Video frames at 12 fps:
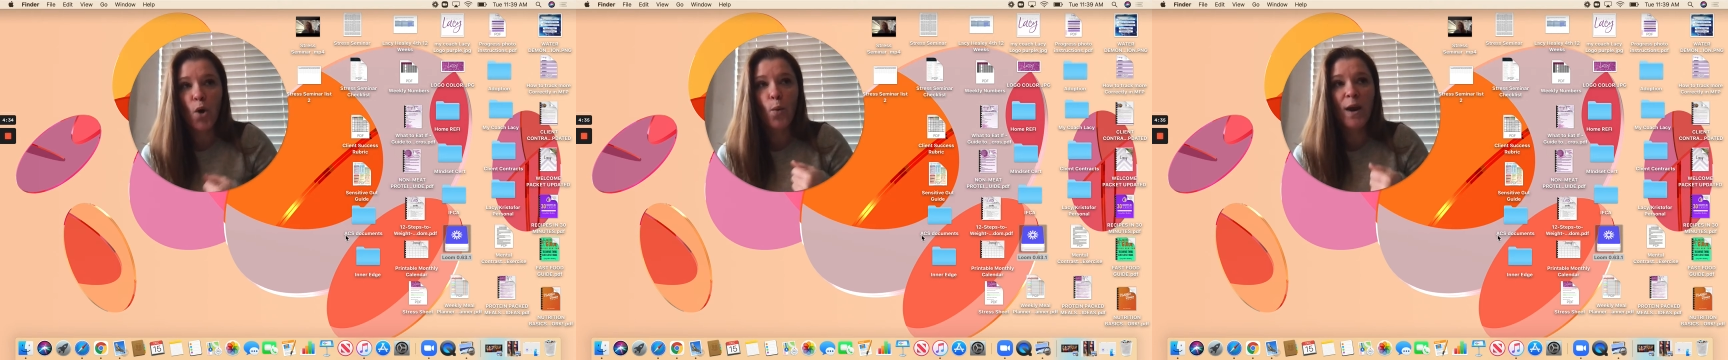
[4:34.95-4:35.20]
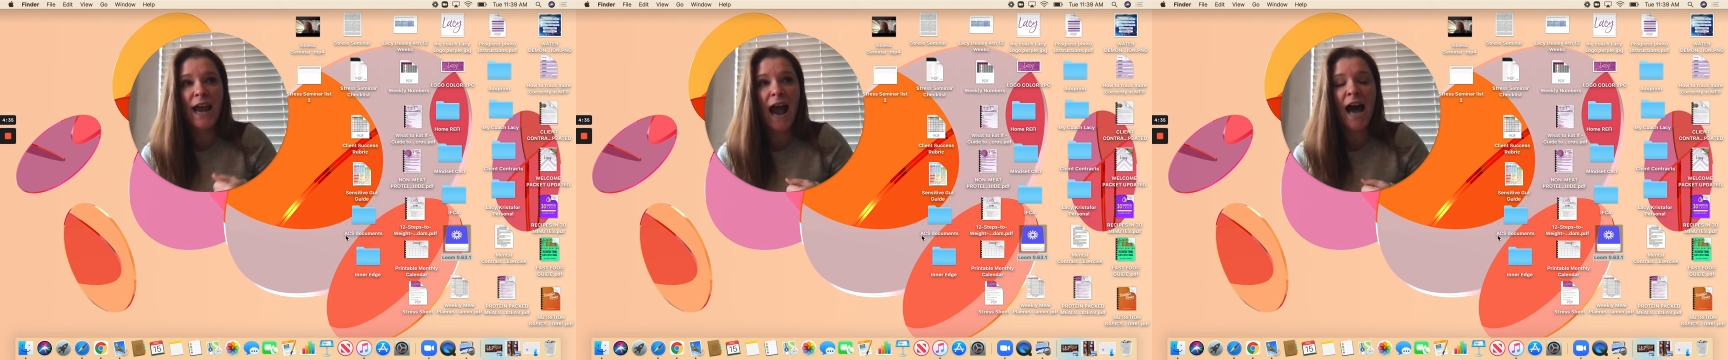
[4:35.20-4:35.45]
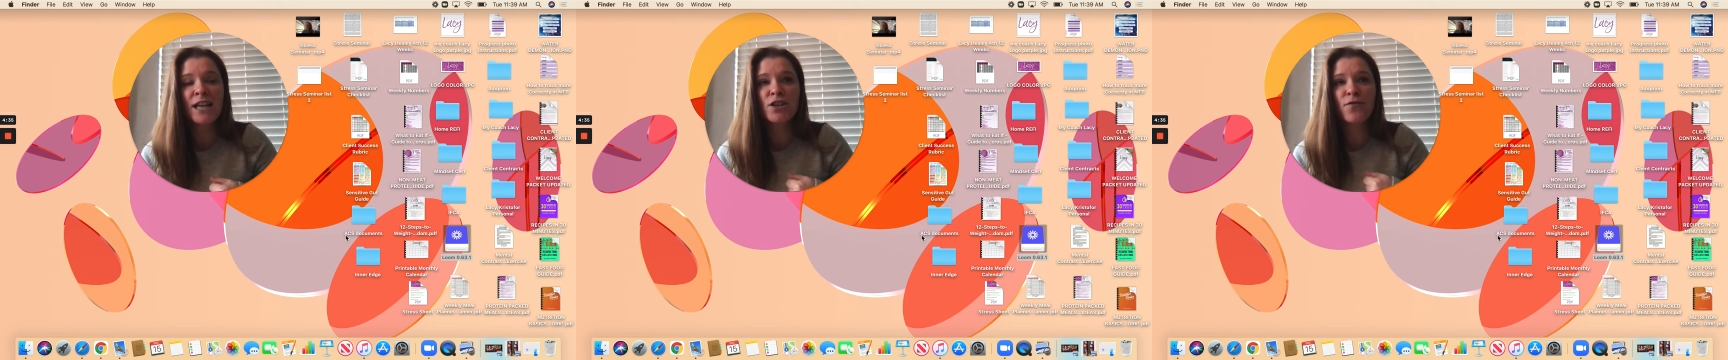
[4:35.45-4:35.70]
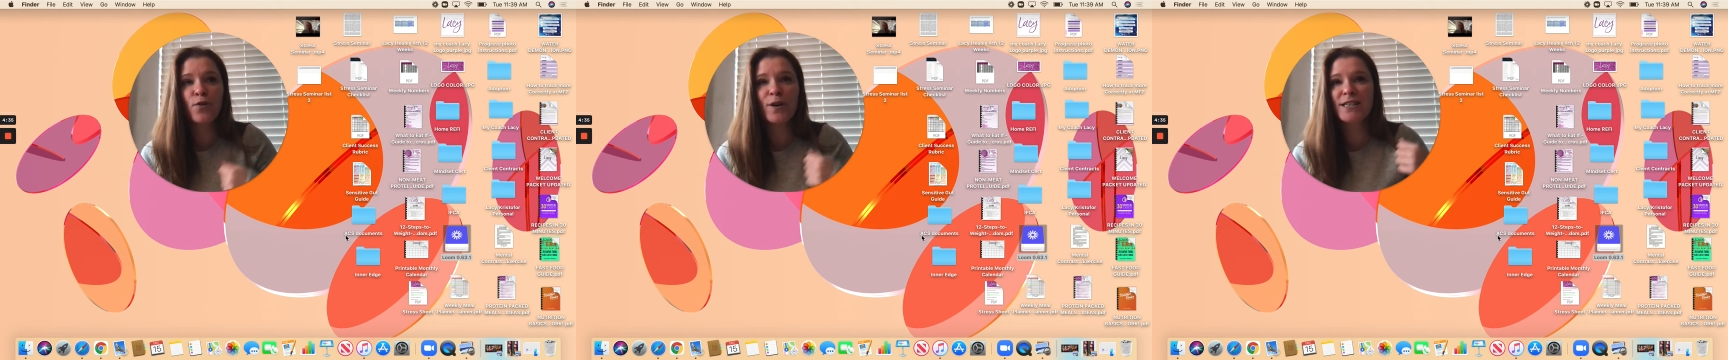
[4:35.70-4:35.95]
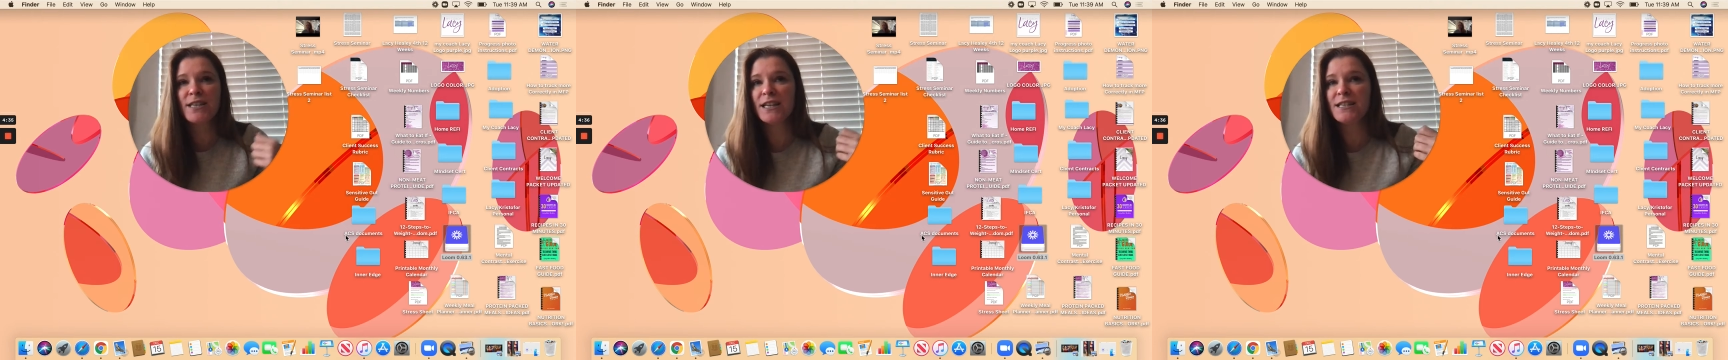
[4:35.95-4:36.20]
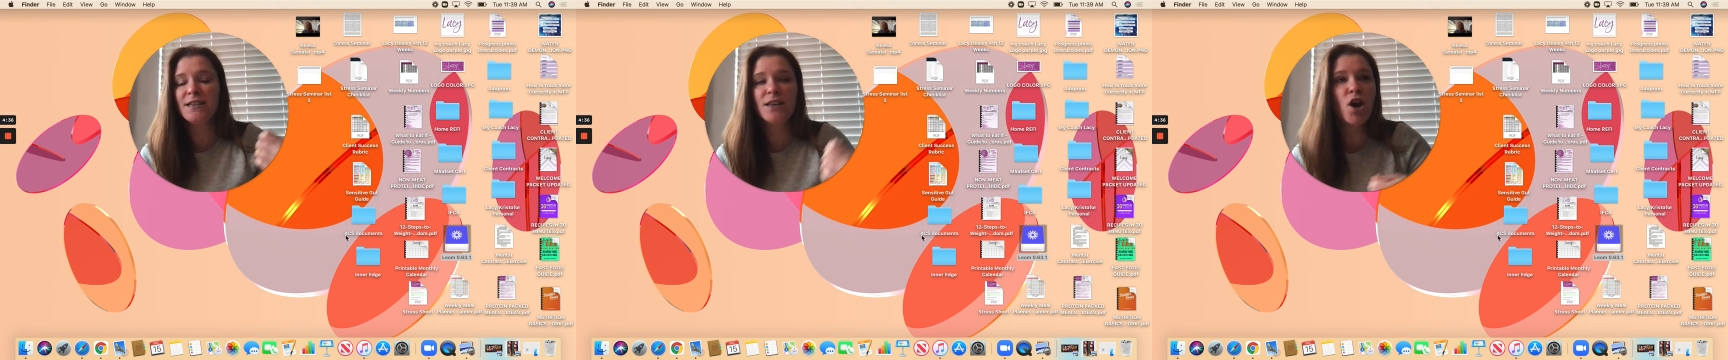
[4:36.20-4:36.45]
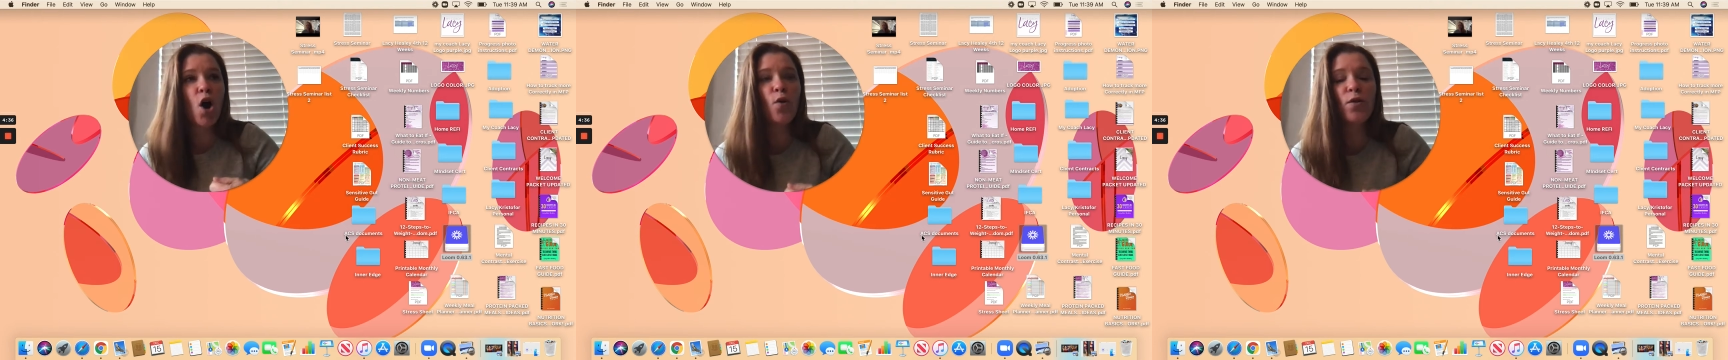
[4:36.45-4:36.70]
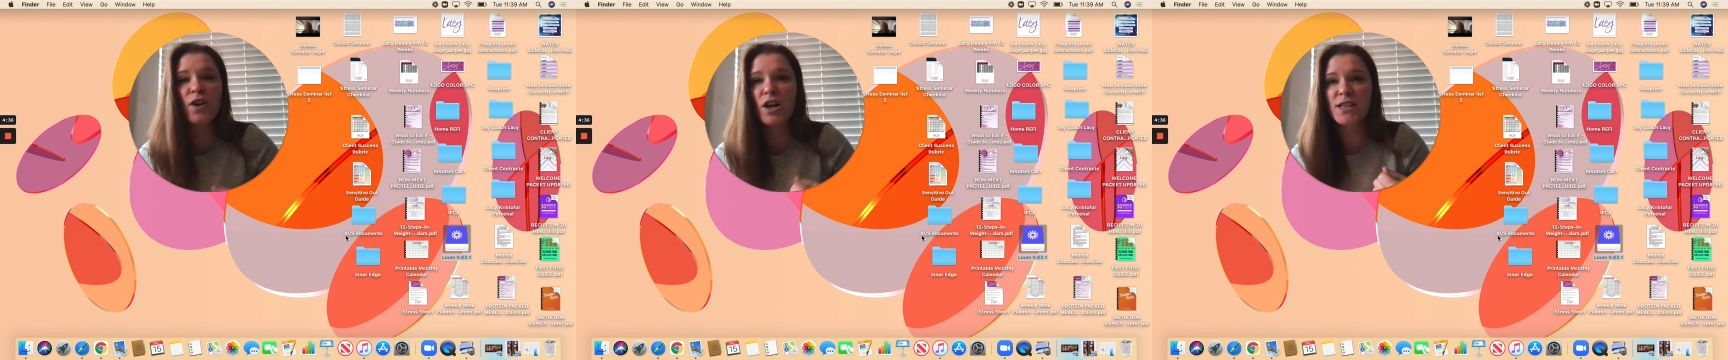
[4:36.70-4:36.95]
We ask for it to
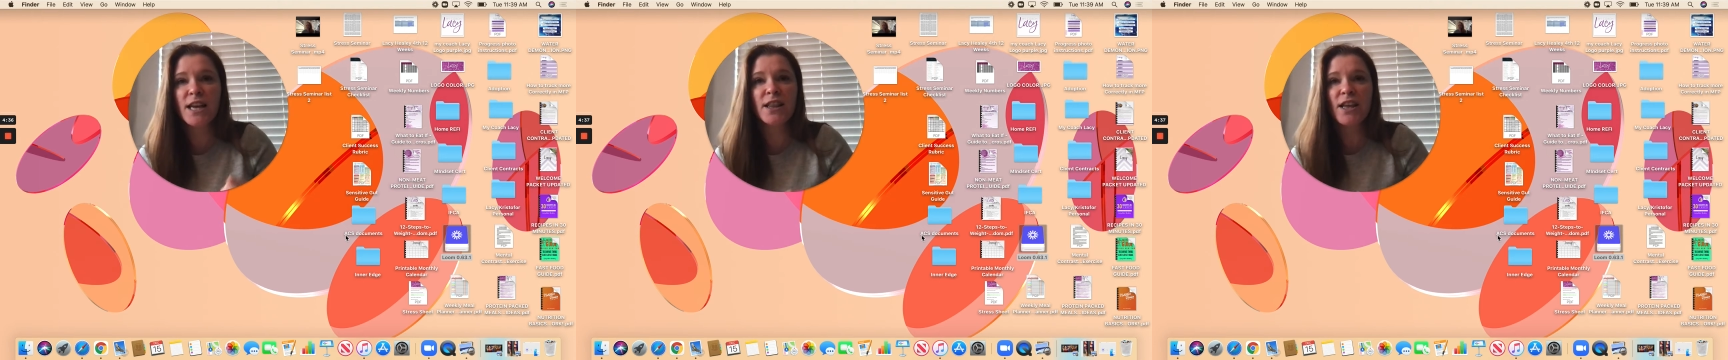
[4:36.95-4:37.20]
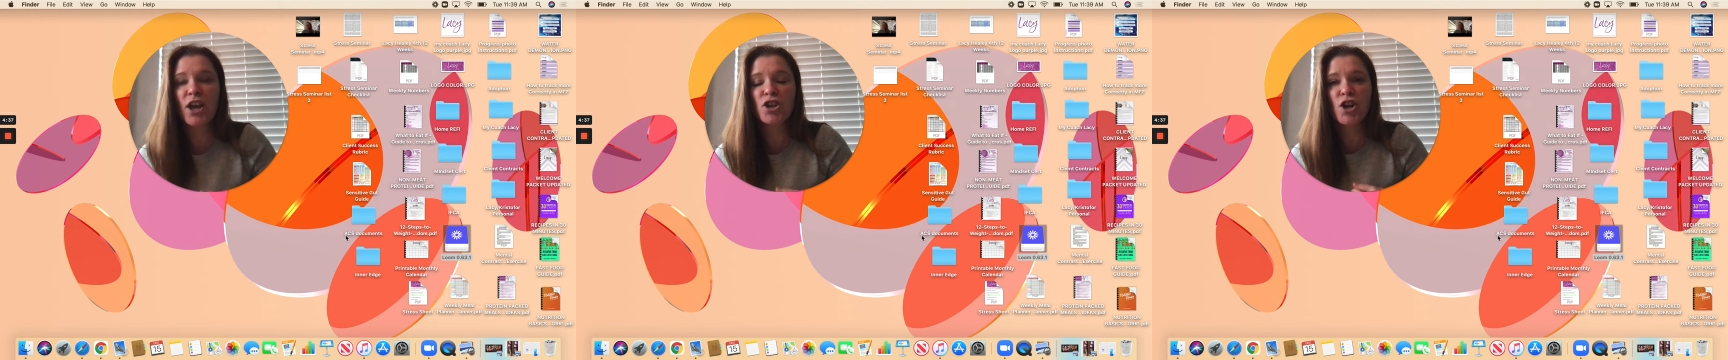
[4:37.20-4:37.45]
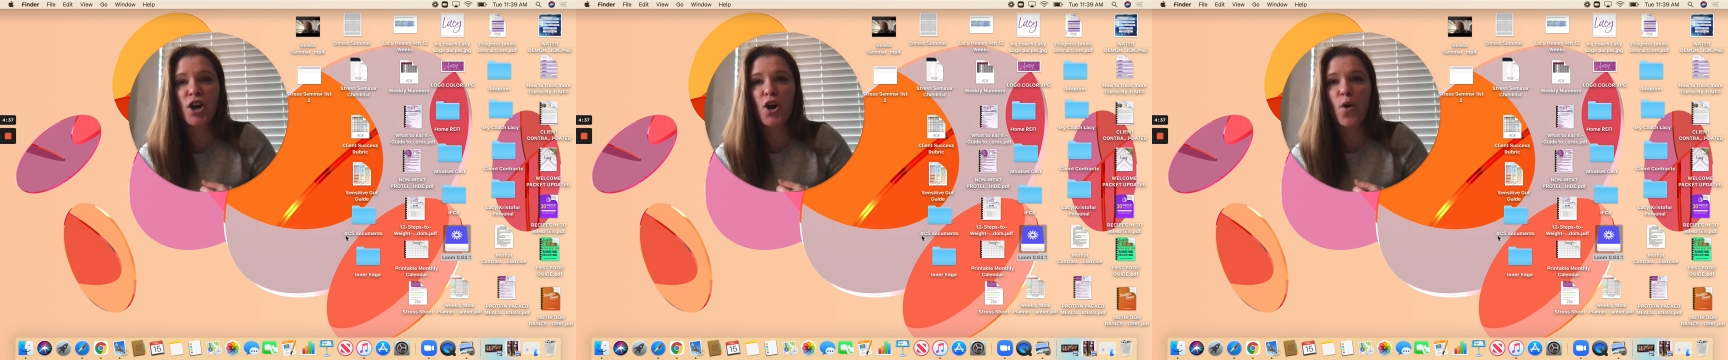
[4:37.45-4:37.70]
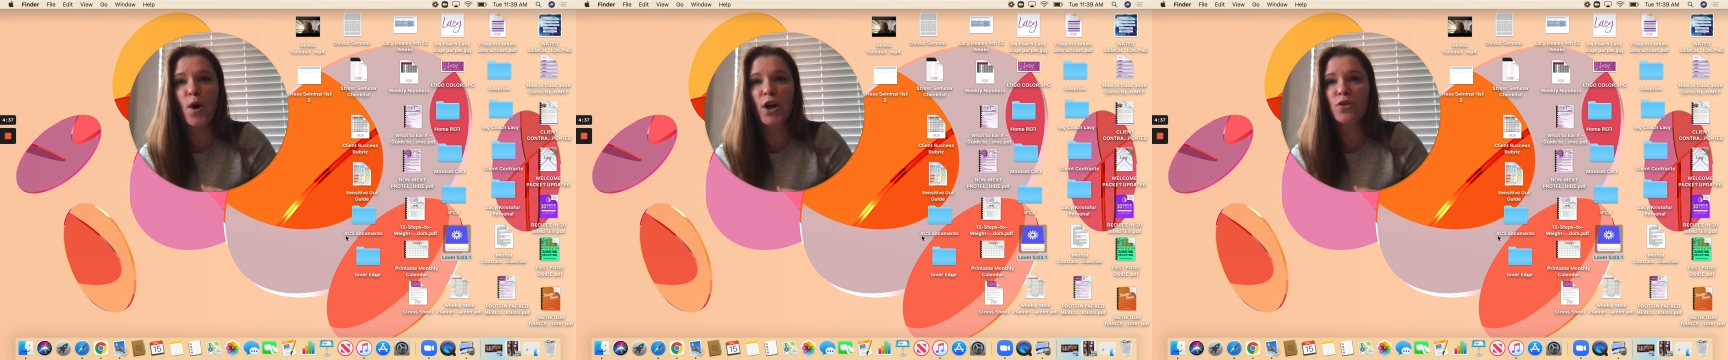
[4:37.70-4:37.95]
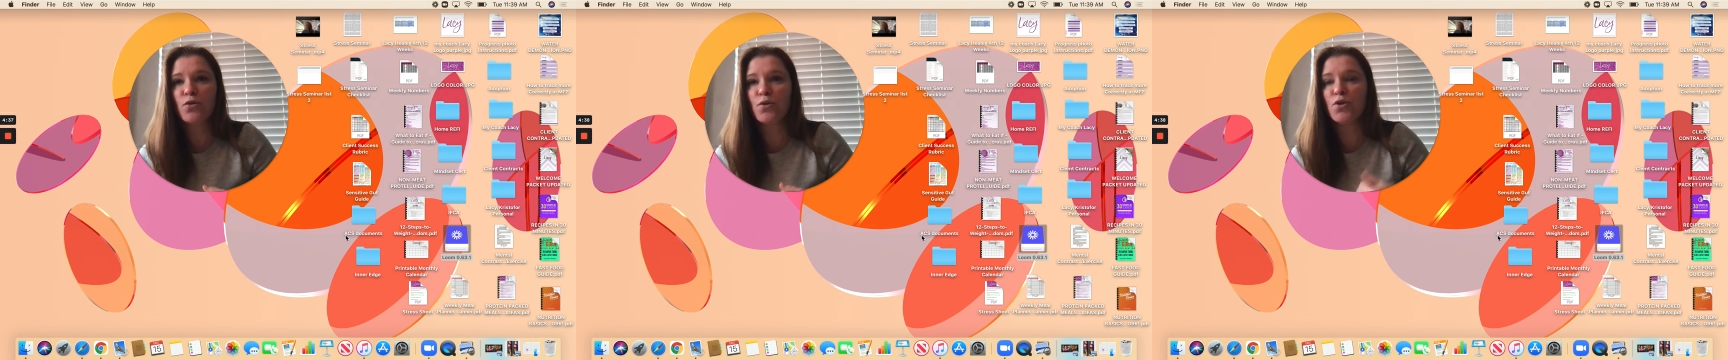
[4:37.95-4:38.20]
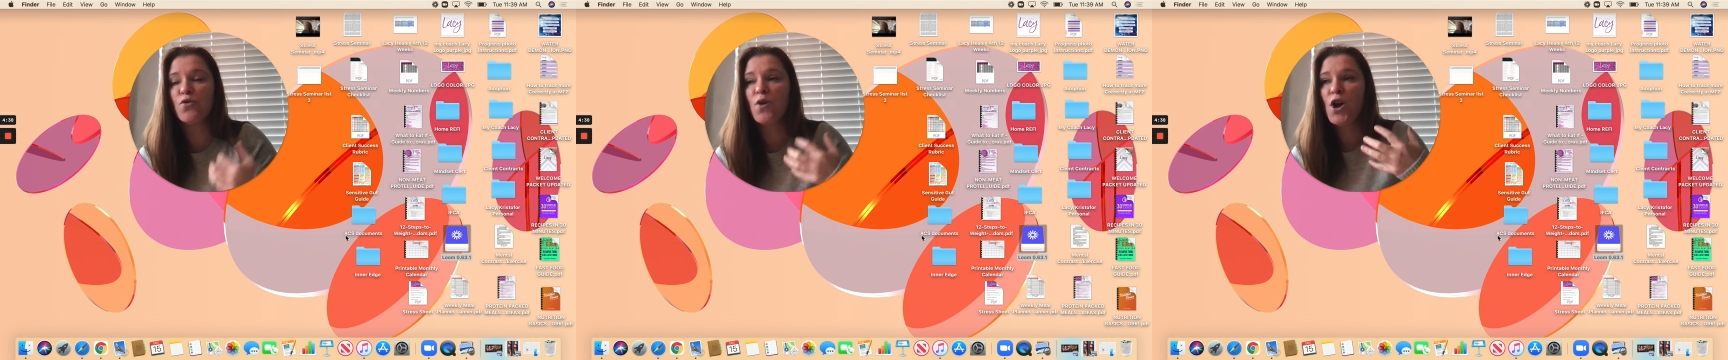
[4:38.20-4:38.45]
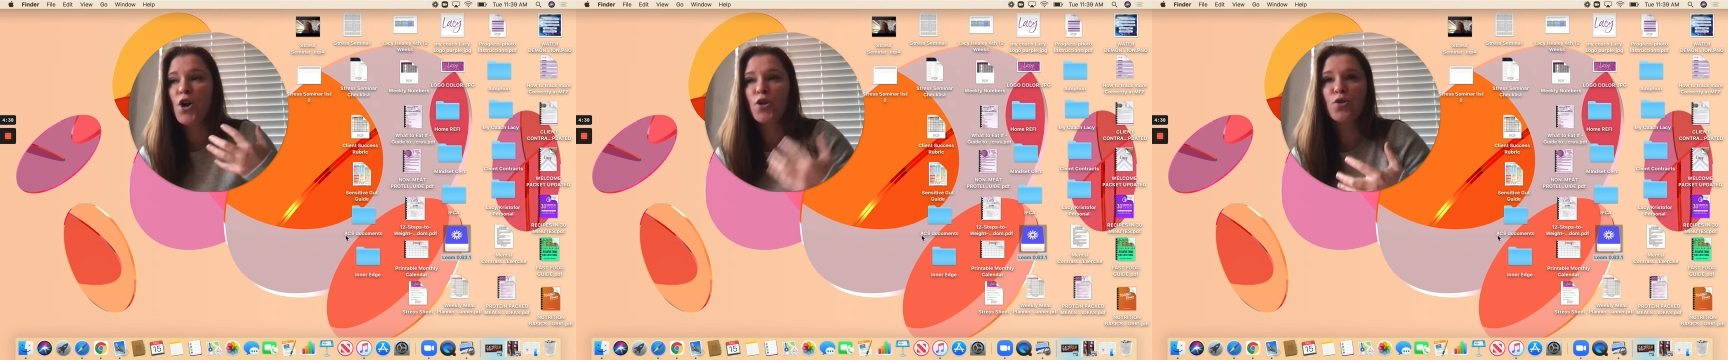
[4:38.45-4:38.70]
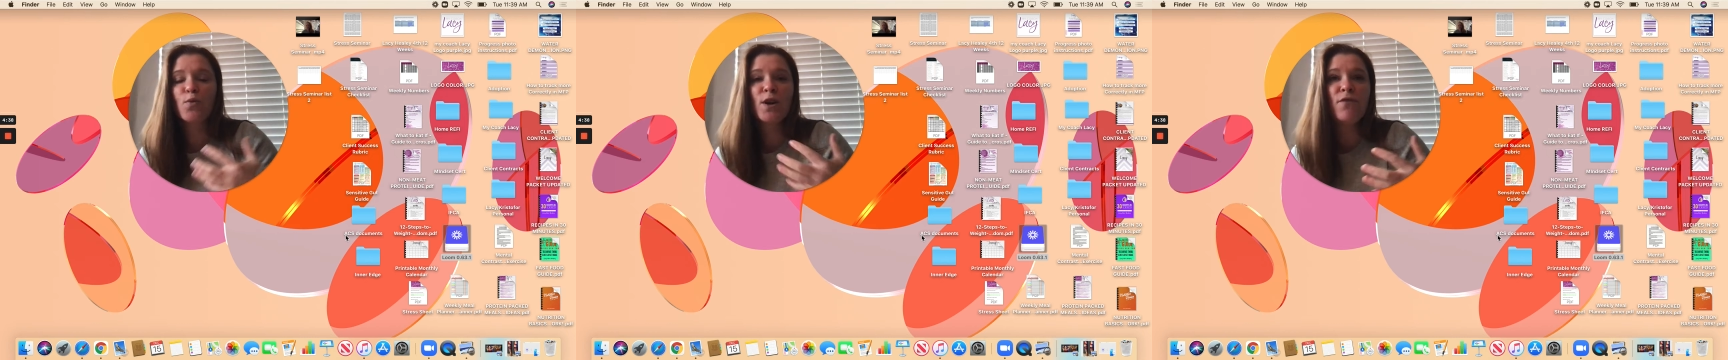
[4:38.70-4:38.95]
suddenly start going through
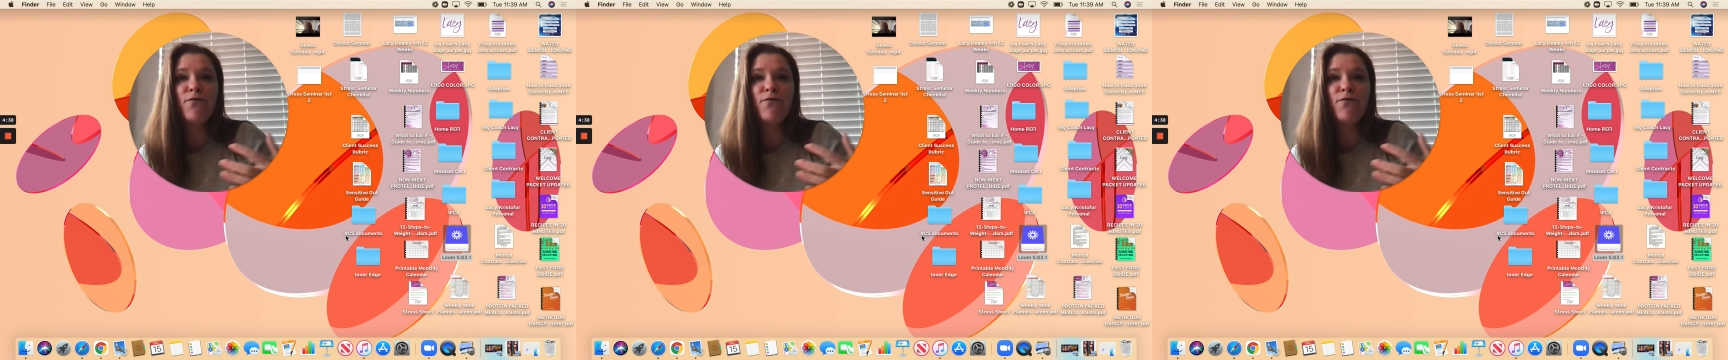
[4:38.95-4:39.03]
3,